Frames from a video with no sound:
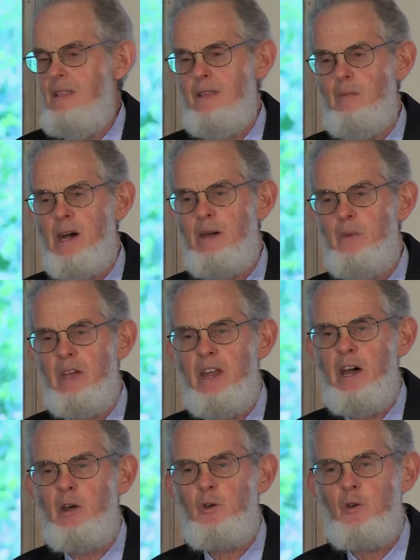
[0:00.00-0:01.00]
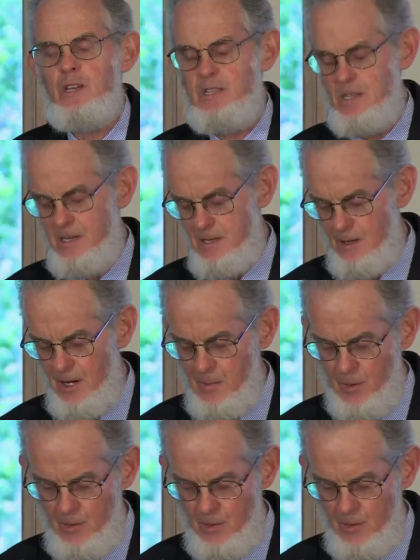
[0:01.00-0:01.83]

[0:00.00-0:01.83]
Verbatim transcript: there may be no question time